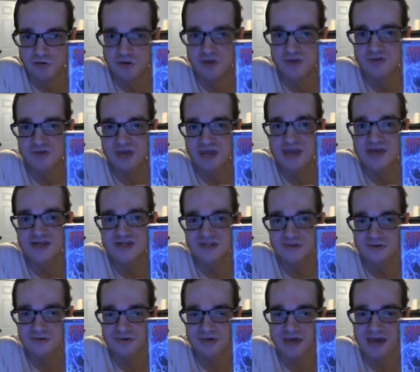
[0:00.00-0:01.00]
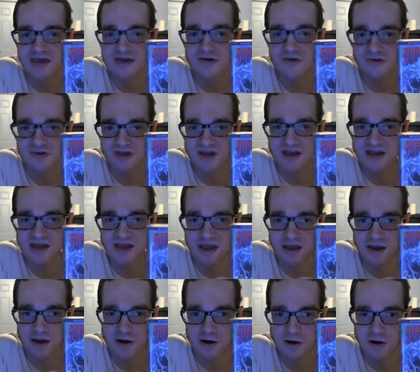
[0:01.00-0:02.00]
released legally
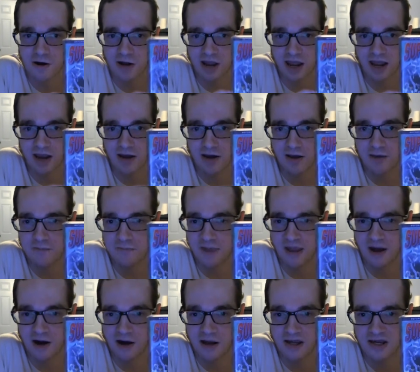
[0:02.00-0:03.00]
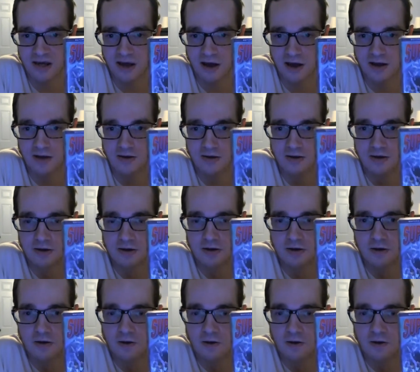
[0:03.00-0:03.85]
here in America.